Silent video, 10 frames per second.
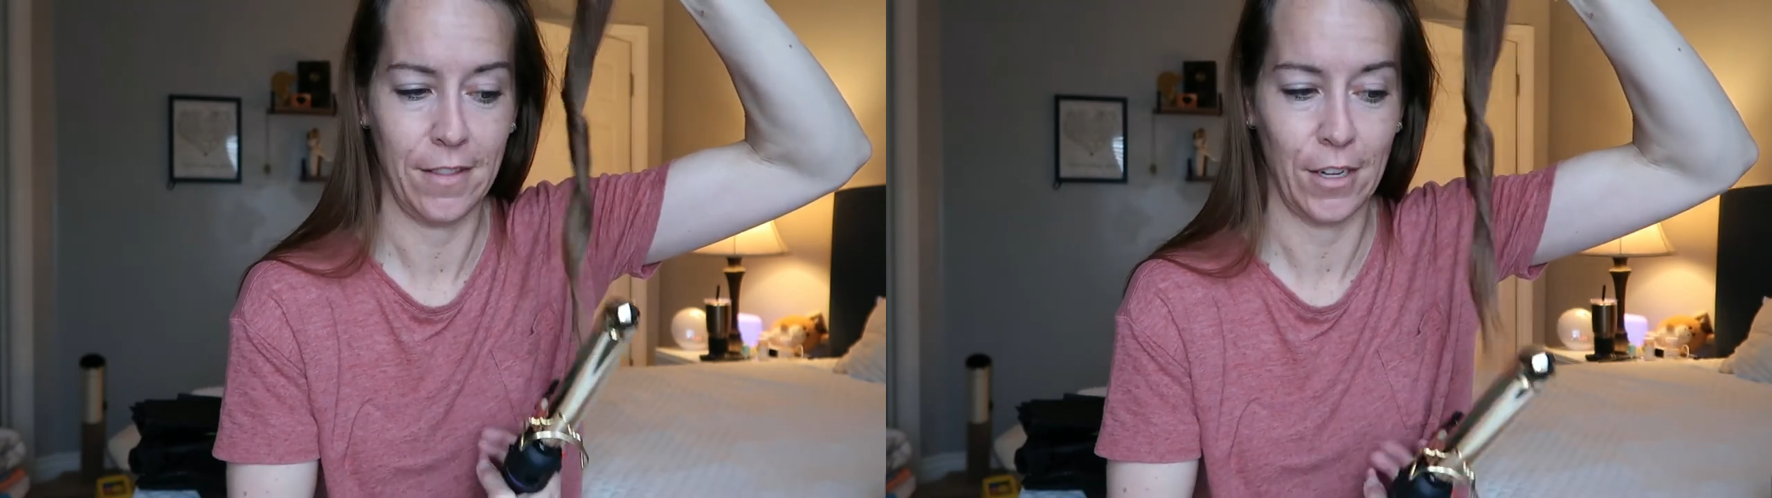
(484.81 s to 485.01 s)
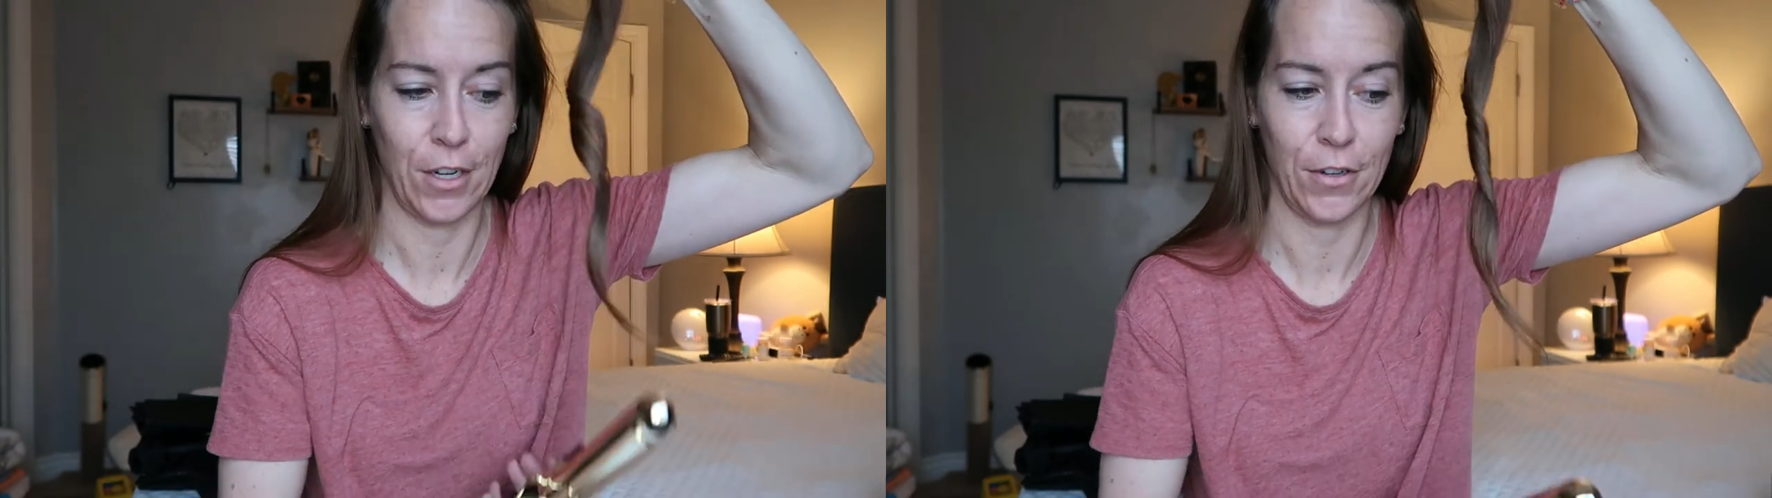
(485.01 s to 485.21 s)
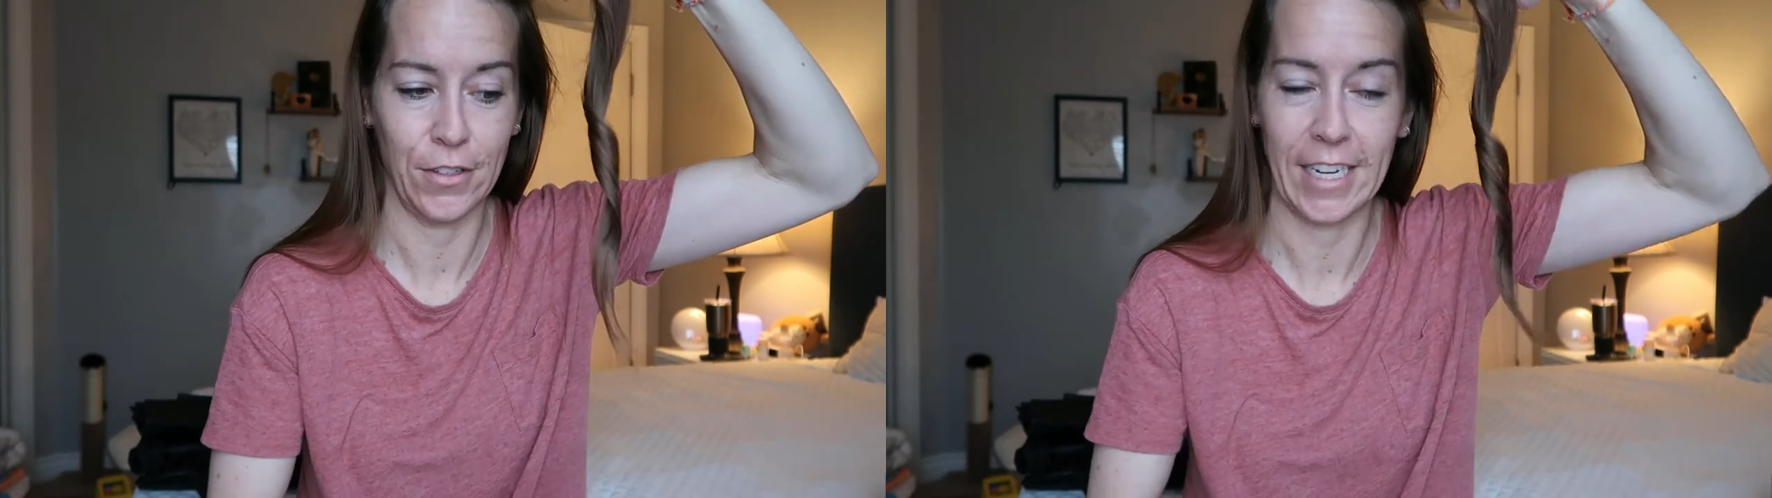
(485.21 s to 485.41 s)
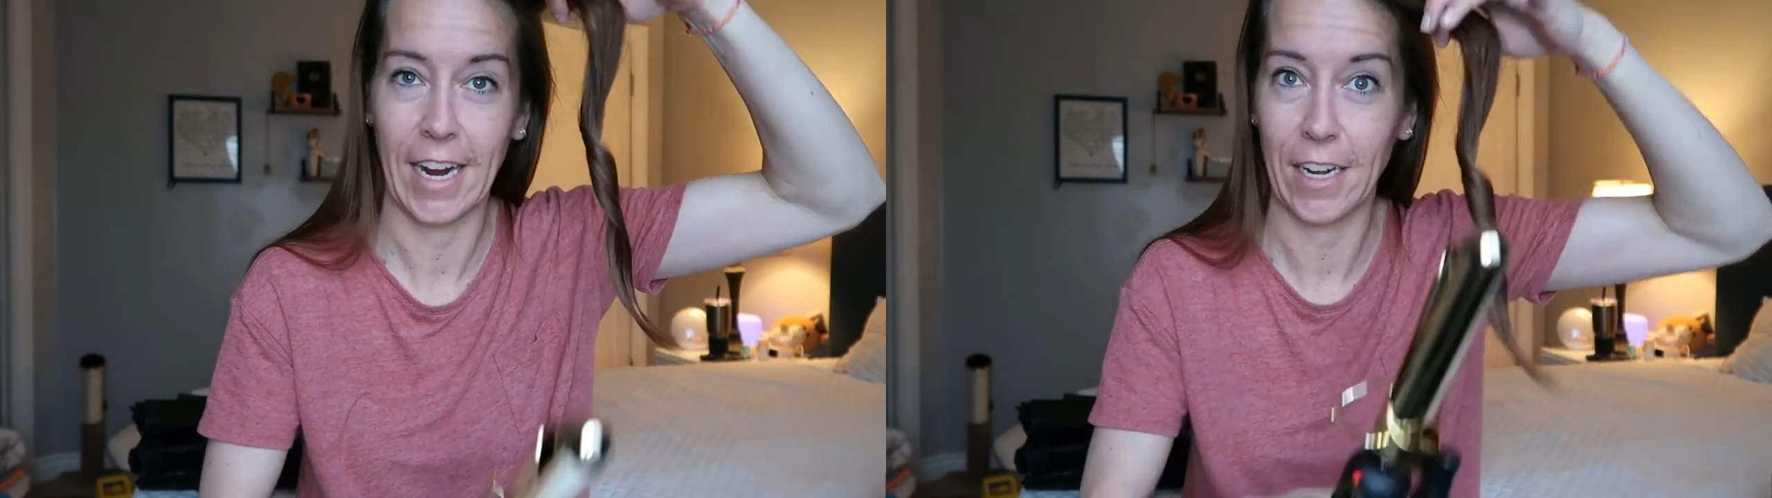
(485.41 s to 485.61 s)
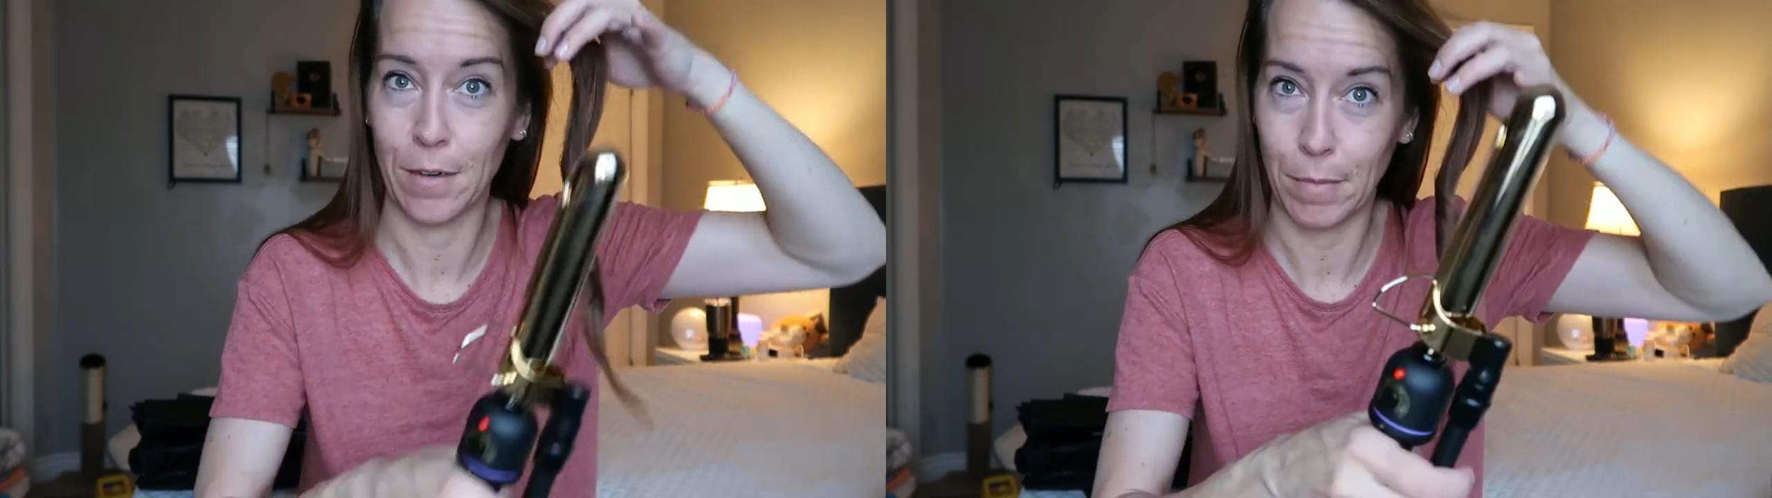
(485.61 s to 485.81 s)
the curling
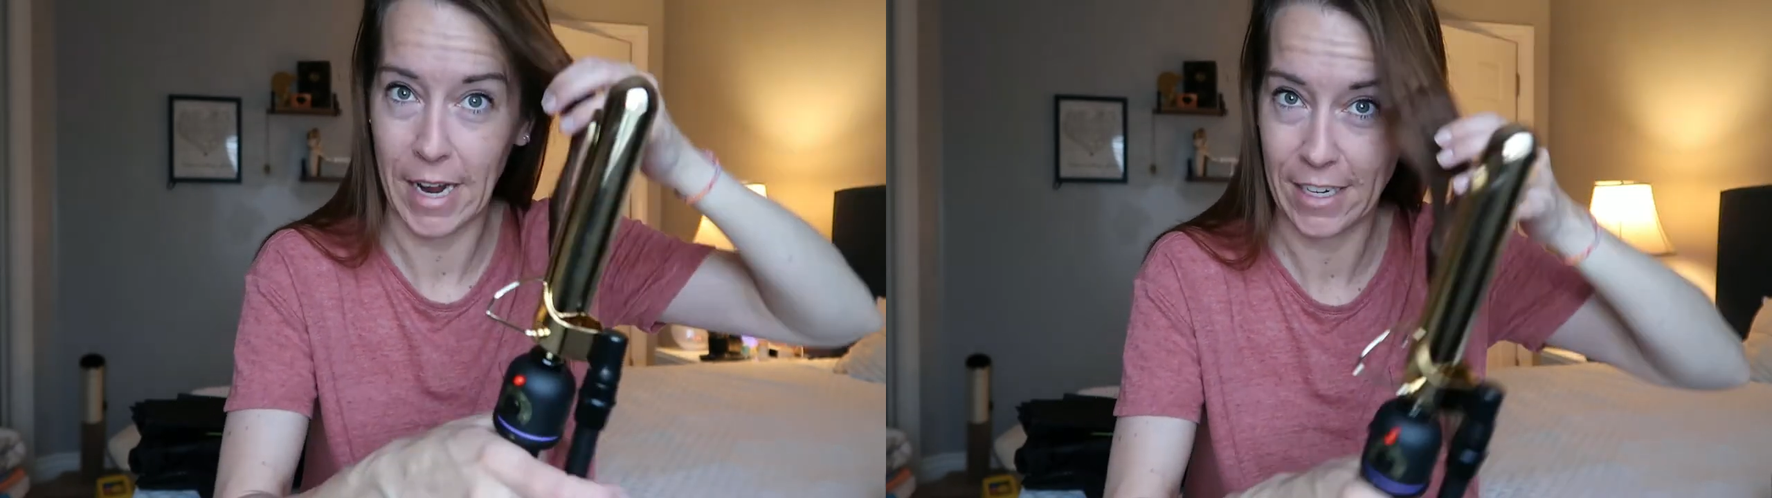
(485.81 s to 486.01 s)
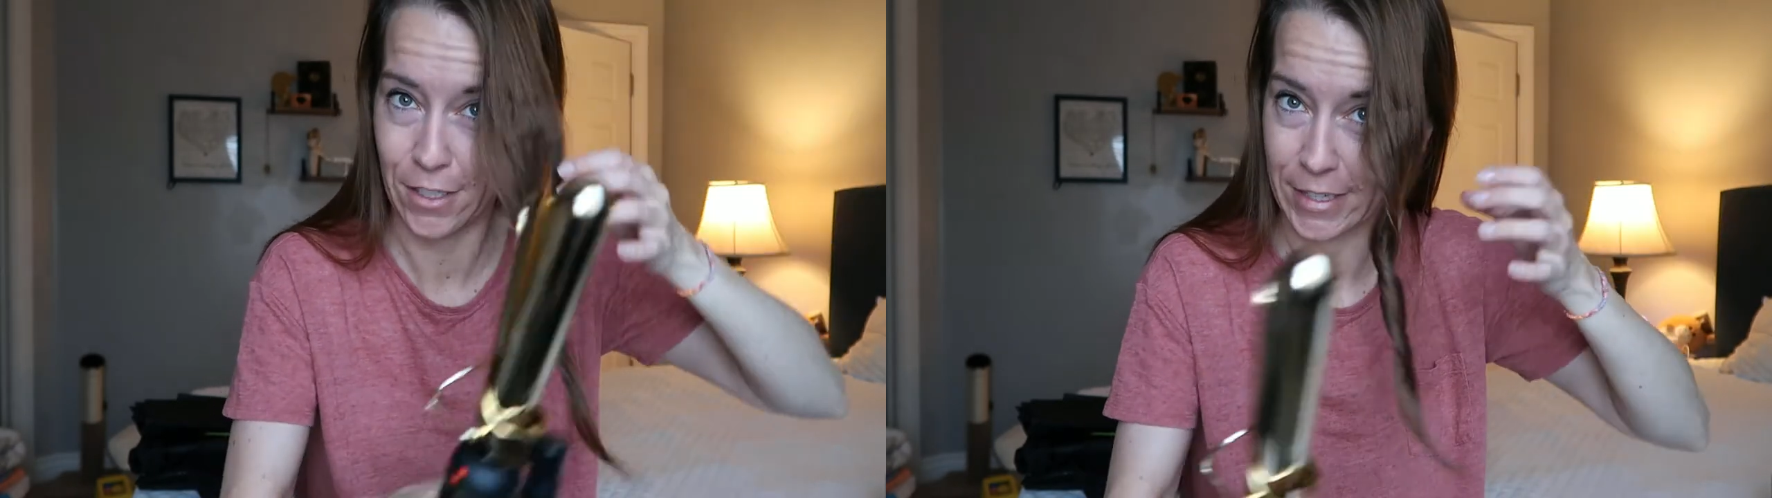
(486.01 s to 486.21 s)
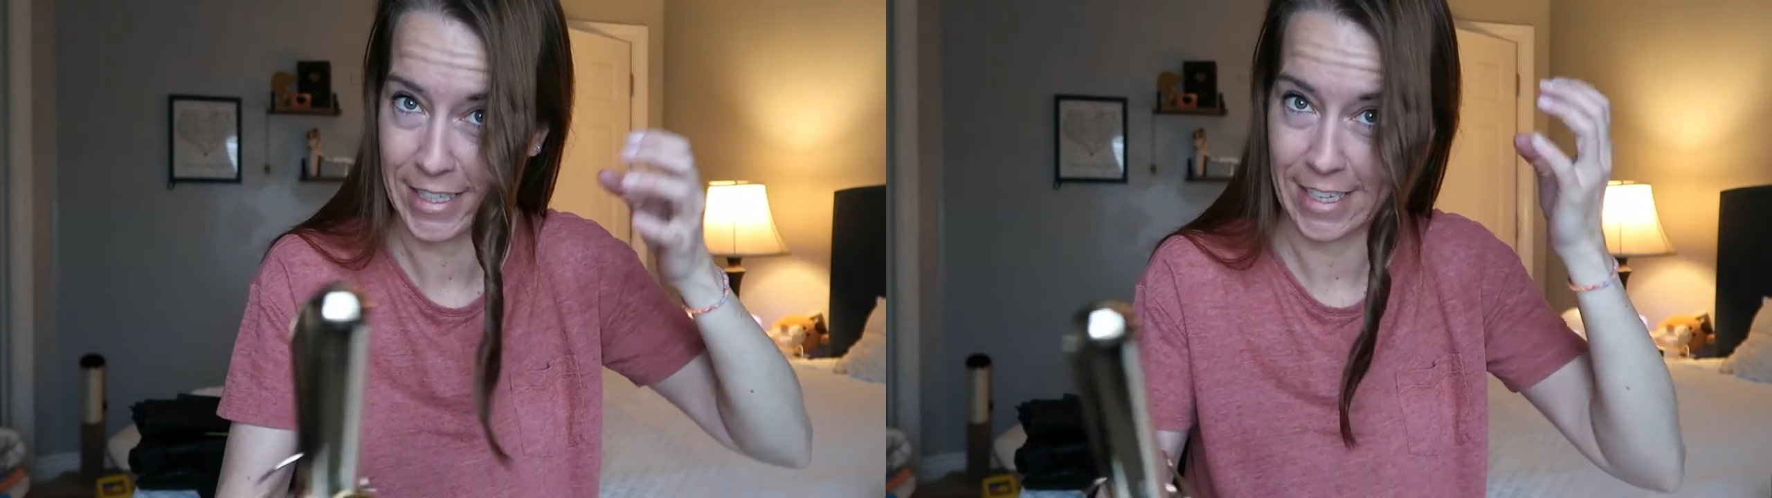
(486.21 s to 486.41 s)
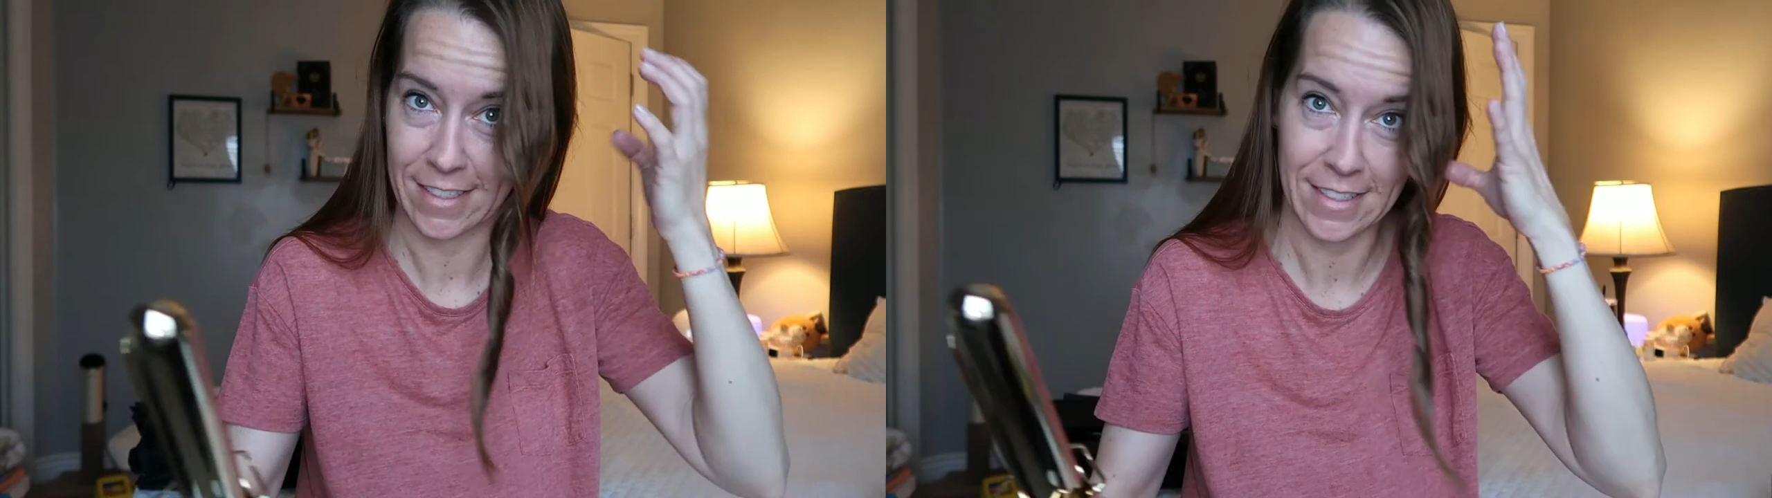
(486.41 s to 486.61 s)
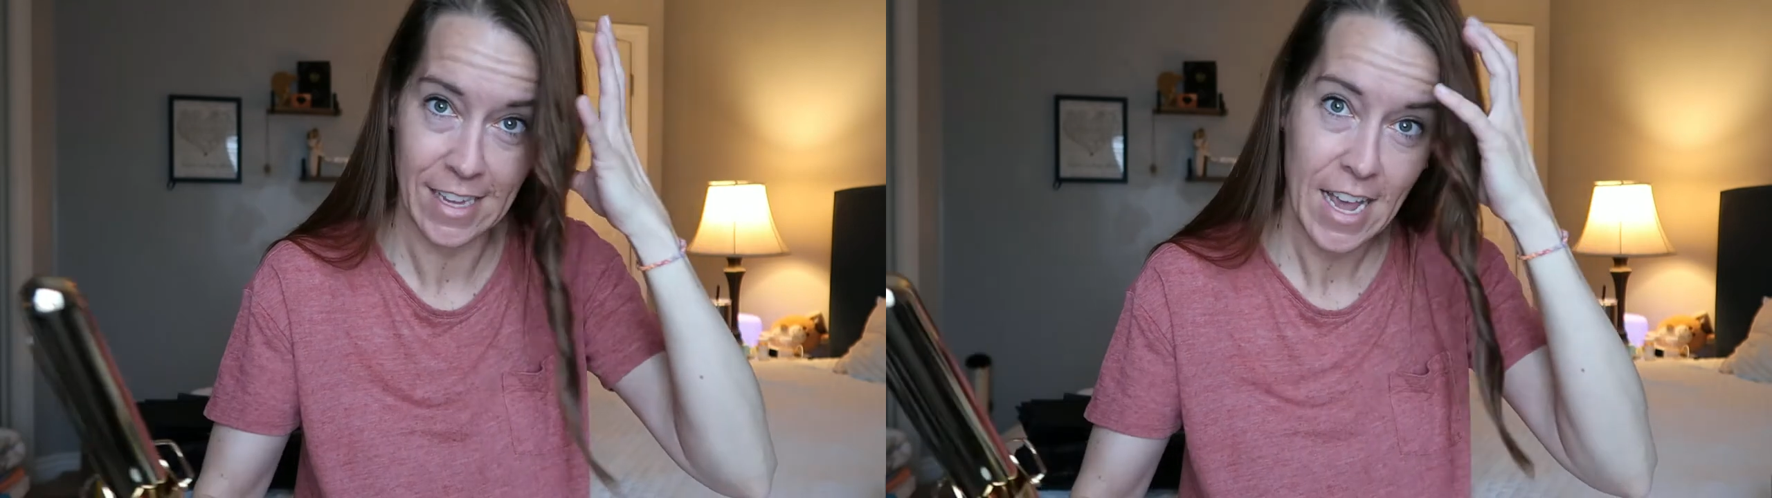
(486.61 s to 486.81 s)
iron by doing
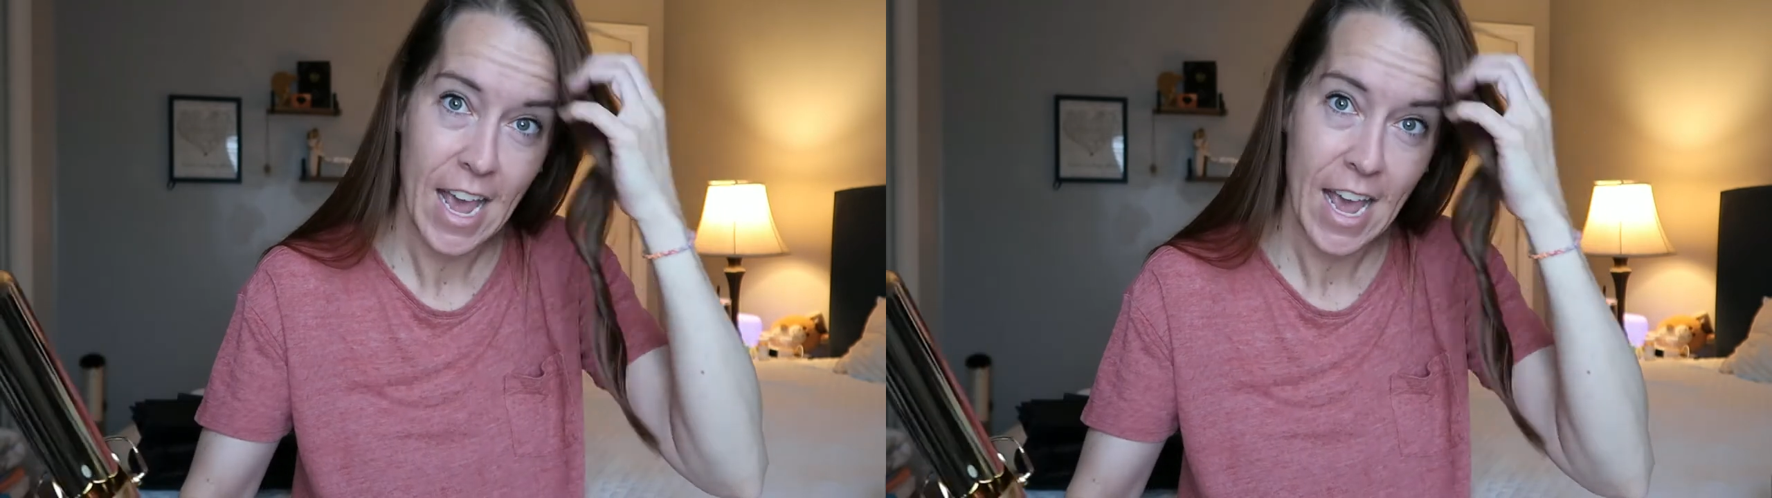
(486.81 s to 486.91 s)
this.